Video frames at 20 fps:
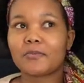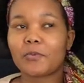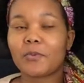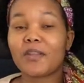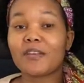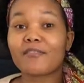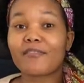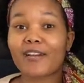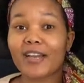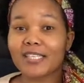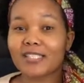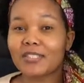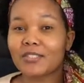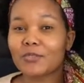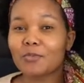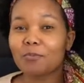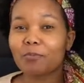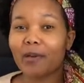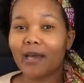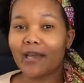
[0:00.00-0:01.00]
we invited
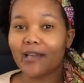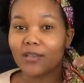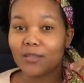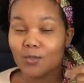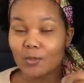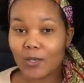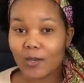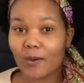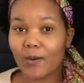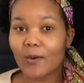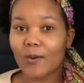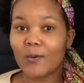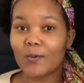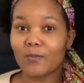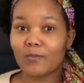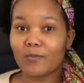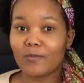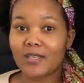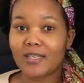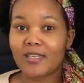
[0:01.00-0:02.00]
you back into our home,
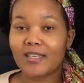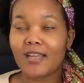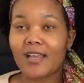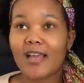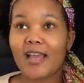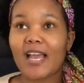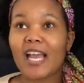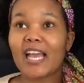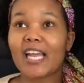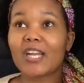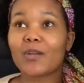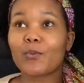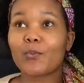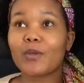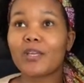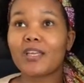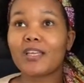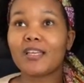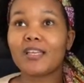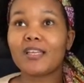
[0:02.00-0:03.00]
and
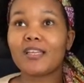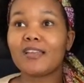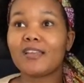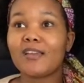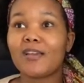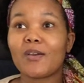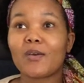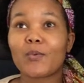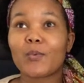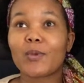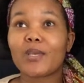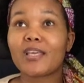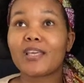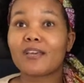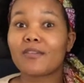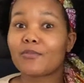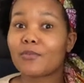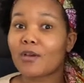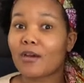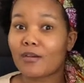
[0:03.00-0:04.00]
we
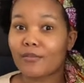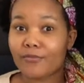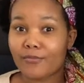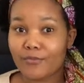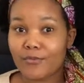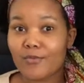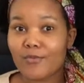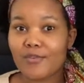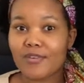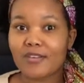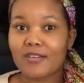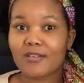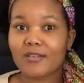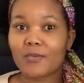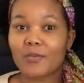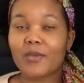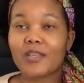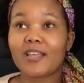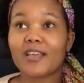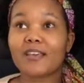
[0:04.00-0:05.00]
gave you our food,
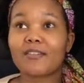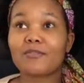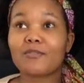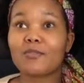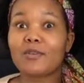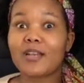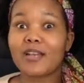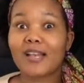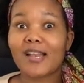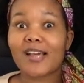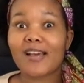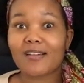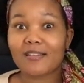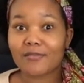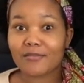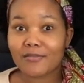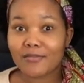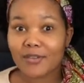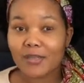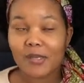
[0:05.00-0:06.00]
we gave you
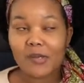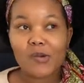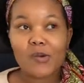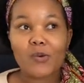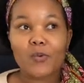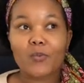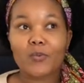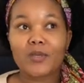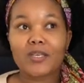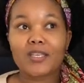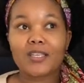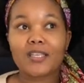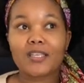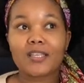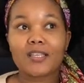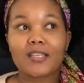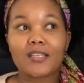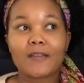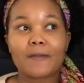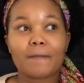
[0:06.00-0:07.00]
love,
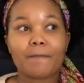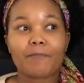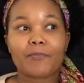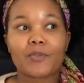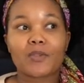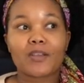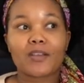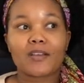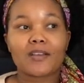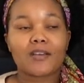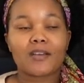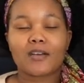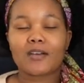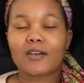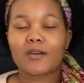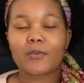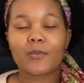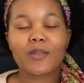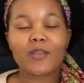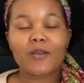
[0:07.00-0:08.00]
we
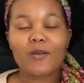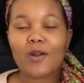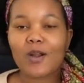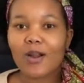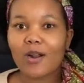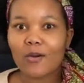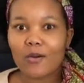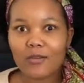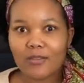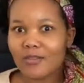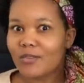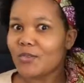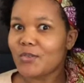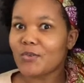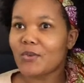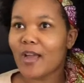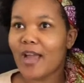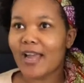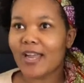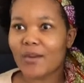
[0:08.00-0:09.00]
clothed
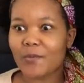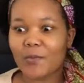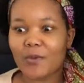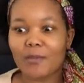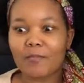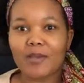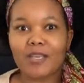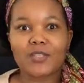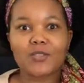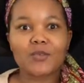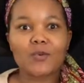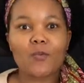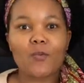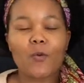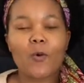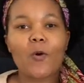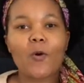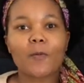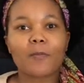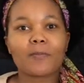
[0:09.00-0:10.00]
you and we made you
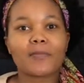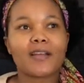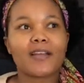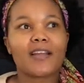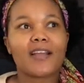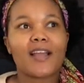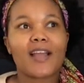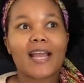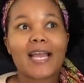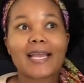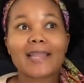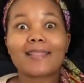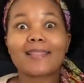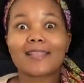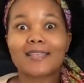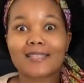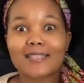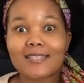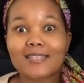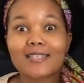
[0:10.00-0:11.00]
warm, and
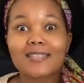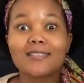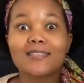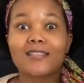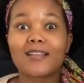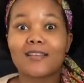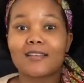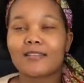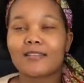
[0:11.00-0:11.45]
this is